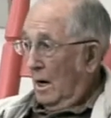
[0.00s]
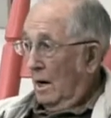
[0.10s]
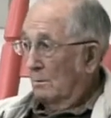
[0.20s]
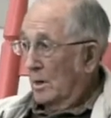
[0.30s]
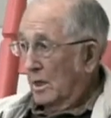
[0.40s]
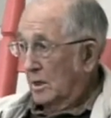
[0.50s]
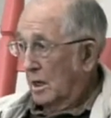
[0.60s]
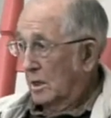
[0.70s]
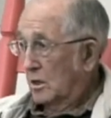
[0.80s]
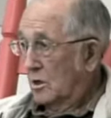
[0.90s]
I made
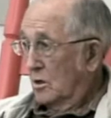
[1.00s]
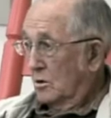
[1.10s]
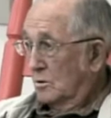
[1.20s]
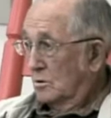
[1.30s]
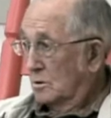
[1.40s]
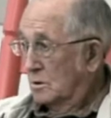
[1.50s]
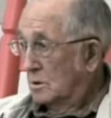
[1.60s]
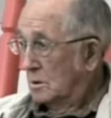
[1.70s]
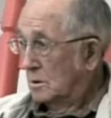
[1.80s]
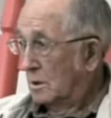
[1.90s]
80 years,
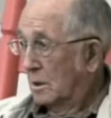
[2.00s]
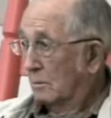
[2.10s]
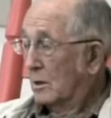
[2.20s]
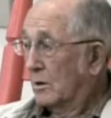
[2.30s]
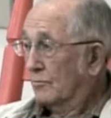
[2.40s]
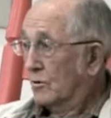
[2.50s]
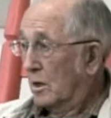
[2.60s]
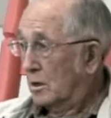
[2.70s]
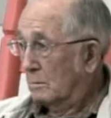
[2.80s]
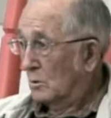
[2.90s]
and I'm heading for
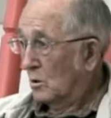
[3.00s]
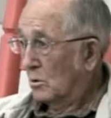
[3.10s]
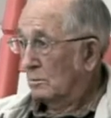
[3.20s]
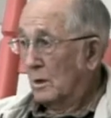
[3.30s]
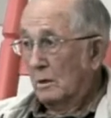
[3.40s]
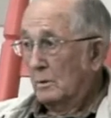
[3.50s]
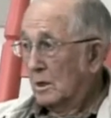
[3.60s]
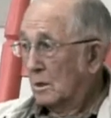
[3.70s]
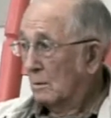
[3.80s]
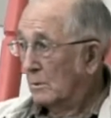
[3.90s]
80 more, but I may
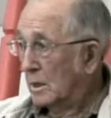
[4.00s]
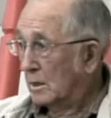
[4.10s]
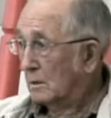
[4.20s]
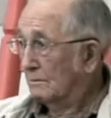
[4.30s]
not make it.